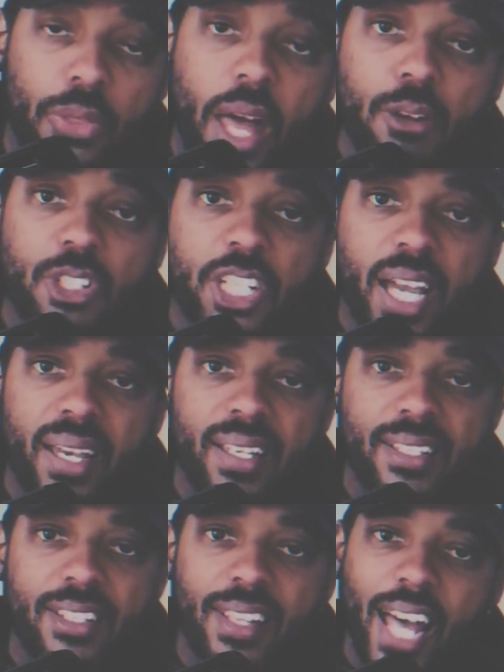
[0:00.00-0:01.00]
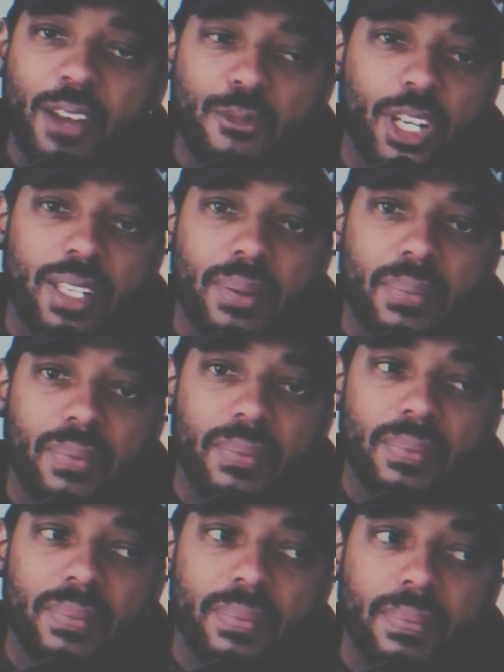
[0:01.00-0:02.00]
Without change, life would
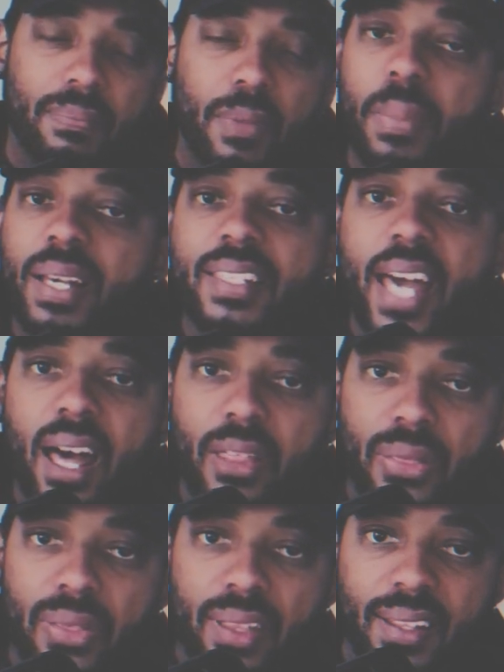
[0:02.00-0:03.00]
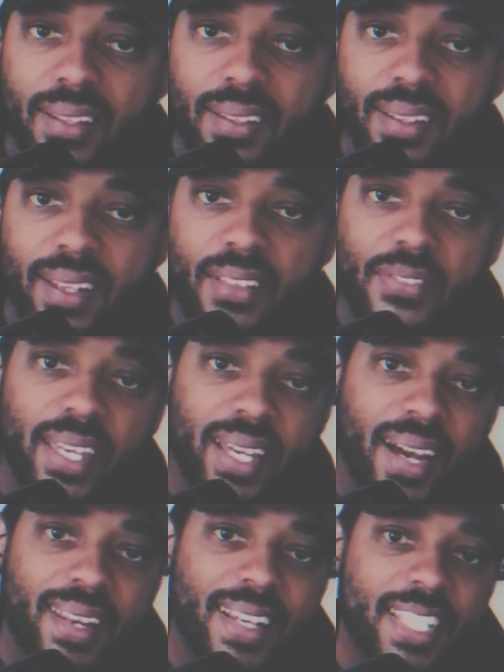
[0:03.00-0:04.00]
mimic death.
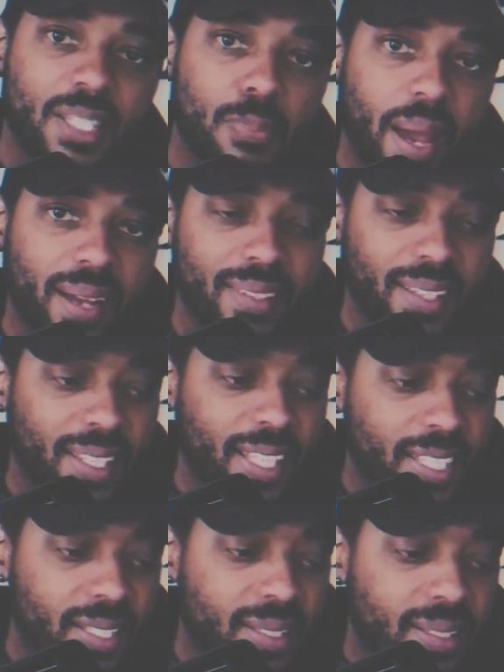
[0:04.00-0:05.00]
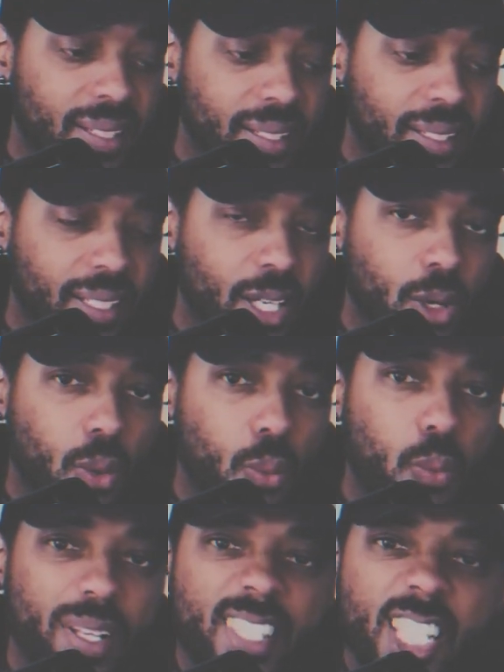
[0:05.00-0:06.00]
The unexpected is
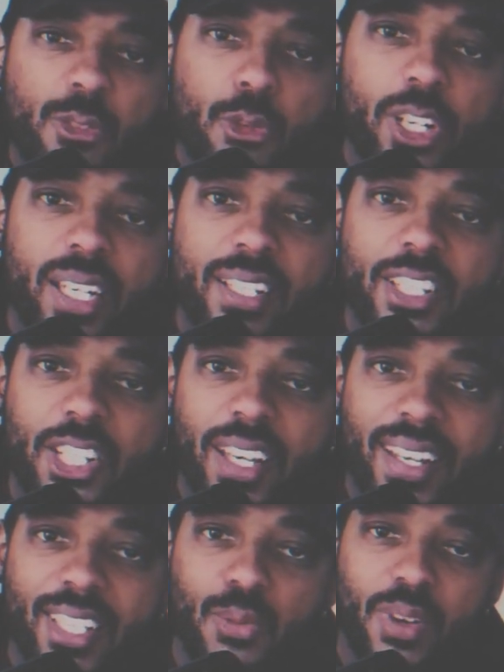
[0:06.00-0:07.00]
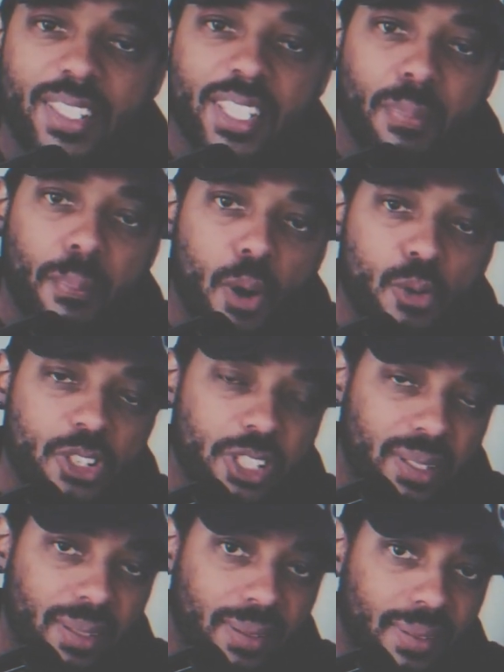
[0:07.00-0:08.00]
what differentiates what's in
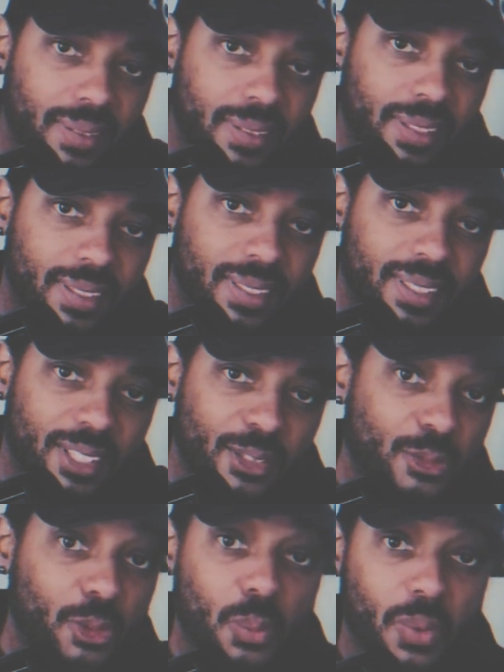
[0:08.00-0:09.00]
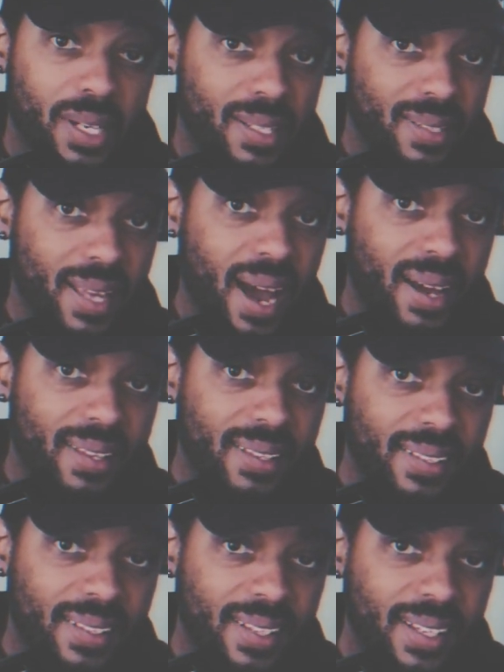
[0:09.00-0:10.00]
motion from what is not,
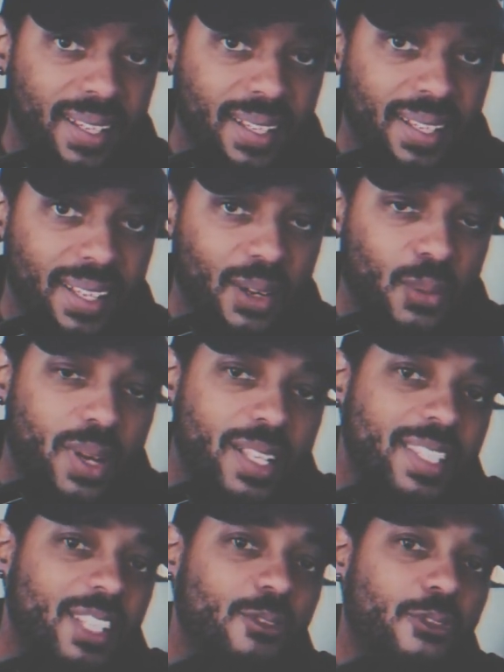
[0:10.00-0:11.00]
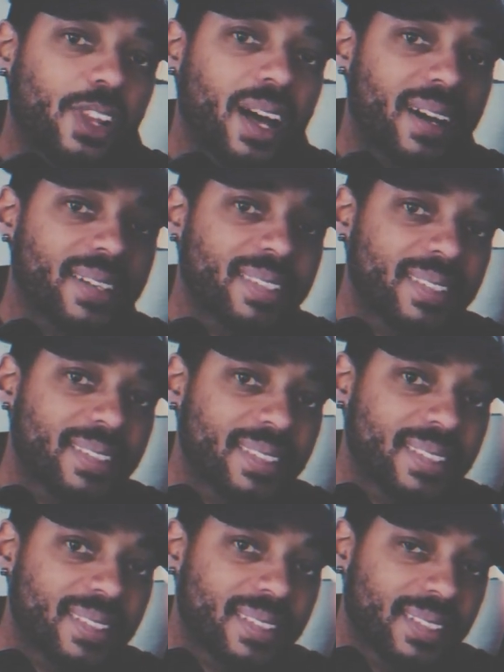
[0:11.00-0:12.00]
what is in
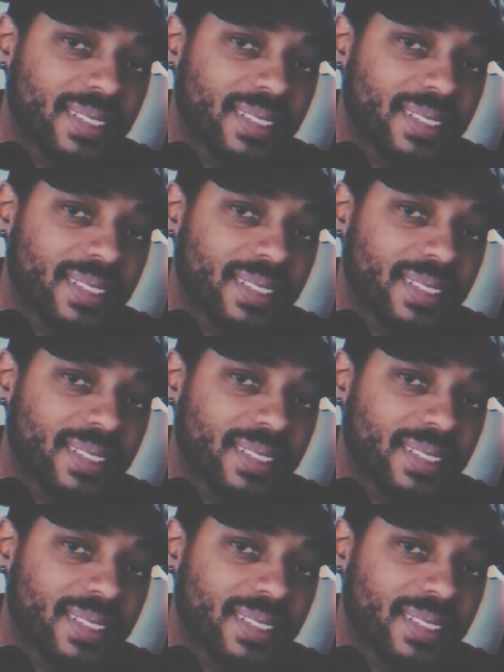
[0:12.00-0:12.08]
flux